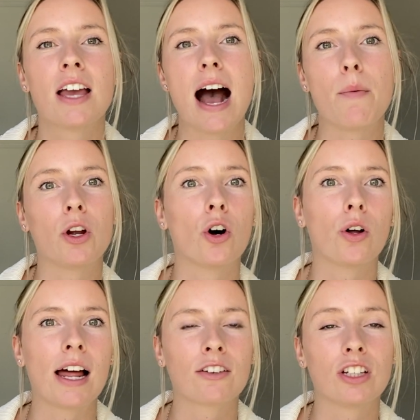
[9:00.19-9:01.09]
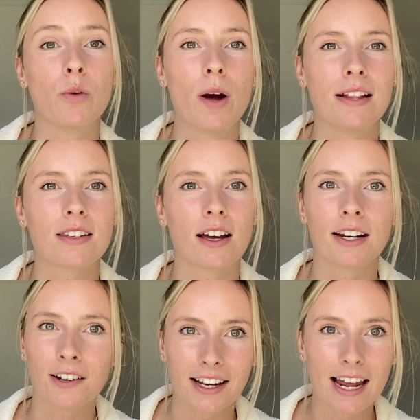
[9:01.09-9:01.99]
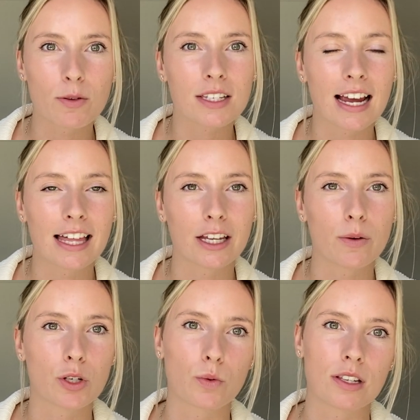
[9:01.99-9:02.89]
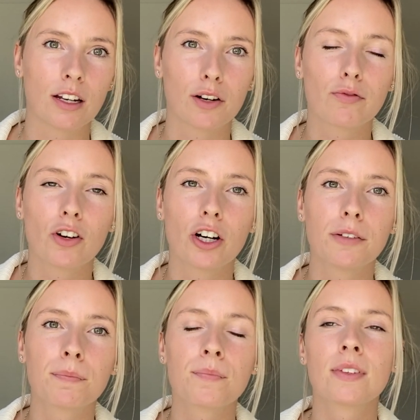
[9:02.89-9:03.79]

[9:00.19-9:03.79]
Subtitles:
and we all actually went on a night out together, which was a lot of fun.